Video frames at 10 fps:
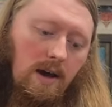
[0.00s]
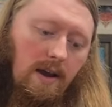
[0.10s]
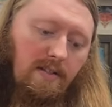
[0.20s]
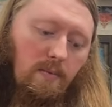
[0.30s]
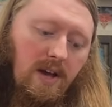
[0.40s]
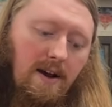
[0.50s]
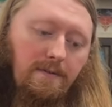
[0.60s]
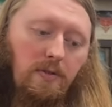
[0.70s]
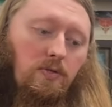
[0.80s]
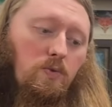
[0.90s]
and then we have
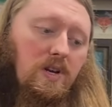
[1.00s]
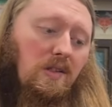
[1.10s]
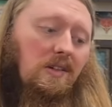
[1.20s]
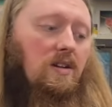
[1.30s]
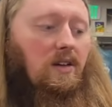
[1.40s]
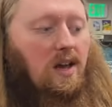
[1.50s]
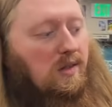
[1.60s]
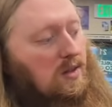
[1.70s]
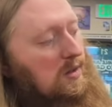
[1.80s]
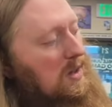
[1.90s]
three sealed
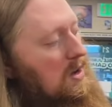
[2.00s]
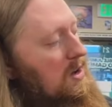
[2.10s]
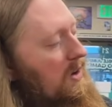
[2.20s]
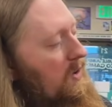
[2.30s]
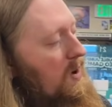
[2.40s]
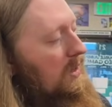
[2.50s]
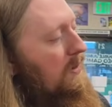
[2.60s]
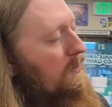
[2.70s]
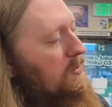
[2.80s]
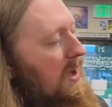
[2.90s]
cases directly
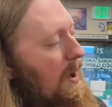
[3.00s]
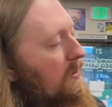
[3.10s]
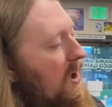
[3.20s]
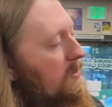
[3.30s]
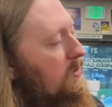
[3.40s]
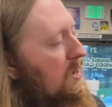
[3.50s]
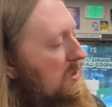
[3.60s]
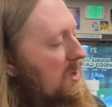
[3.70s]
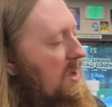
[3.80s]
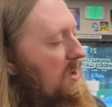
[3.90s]
from Capcom
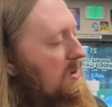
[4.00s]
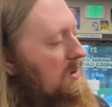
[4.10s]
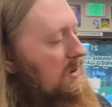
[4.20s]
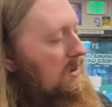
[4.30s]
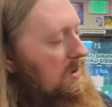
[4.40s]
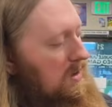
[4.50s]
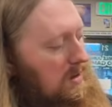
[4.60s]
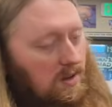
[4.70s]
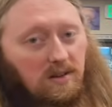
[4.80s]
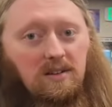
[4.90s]
USA
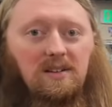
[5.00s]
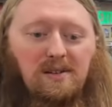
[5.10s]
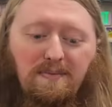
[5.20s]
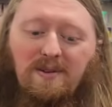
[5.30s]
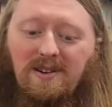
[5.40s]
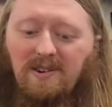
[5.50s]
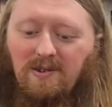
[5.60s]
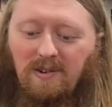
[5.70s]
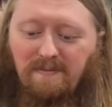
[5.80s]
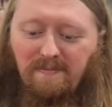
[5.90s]
it's pretty
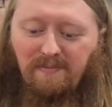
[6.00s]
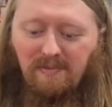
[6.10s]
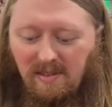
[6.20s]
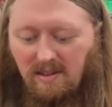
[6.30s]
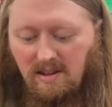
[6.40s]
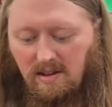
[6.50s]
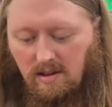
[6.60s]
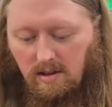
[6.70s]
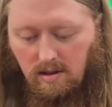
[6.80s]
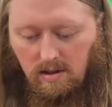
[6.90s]
cool. How many are in
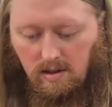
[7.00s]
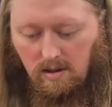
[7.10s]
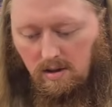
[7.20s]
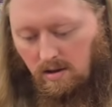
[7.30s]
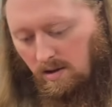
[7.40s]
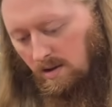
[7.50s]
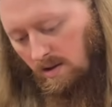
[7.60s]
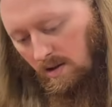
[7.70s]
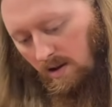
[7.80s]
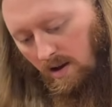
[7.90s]
each box?
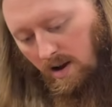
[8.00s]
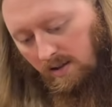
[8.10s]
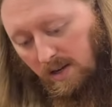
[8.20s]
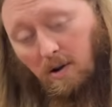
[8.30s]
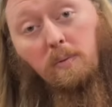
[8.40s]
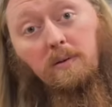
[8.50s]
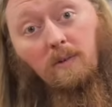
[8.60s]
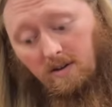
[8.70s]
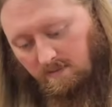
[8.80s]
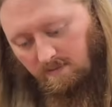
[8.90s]
Uh, let's open Ryan's one.